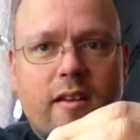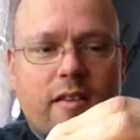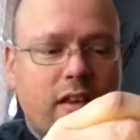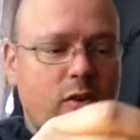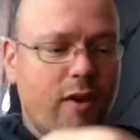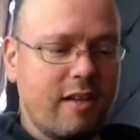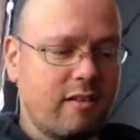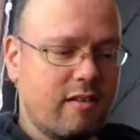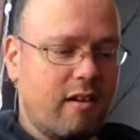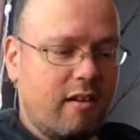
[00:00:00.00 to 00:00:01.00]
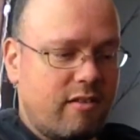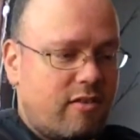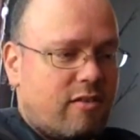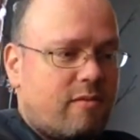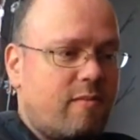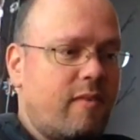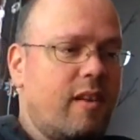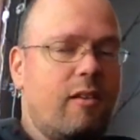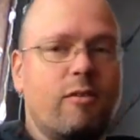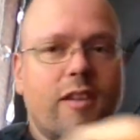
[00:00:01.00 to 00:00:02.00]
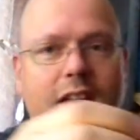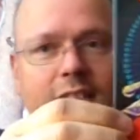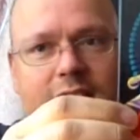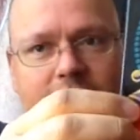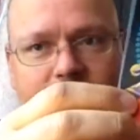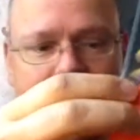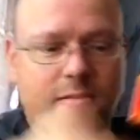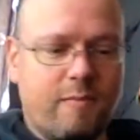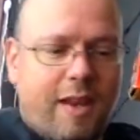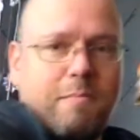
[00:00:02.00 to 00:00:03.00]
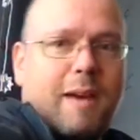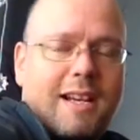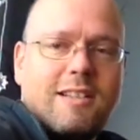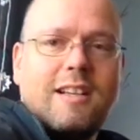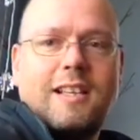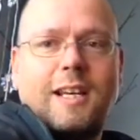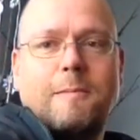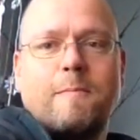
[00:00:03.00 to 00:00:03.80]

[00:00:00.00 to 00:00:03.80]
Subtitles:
The US cards look like this, and basically